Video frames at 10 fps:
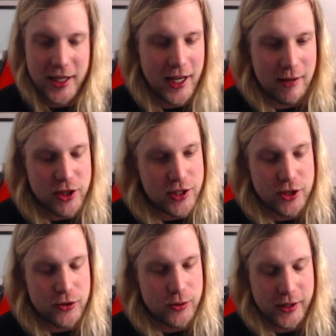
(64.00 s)
I am just
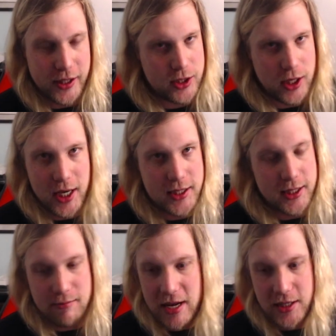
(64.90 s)
truly
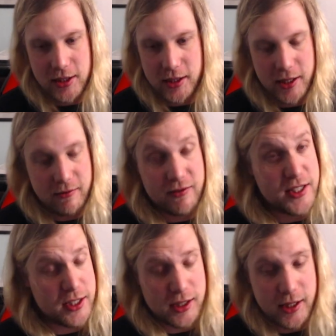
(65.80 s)
exhausted mentally and
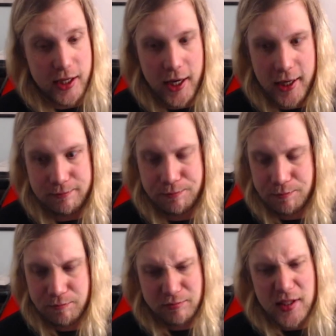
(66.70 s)
physically. Um,
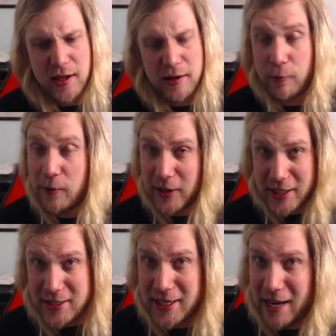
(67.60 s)
and we will
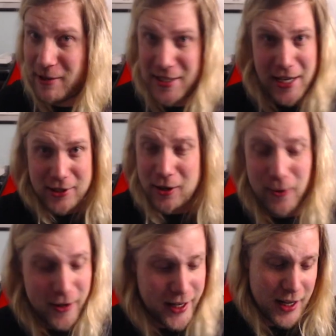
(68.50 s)
get to the game in a sec. Don't worry.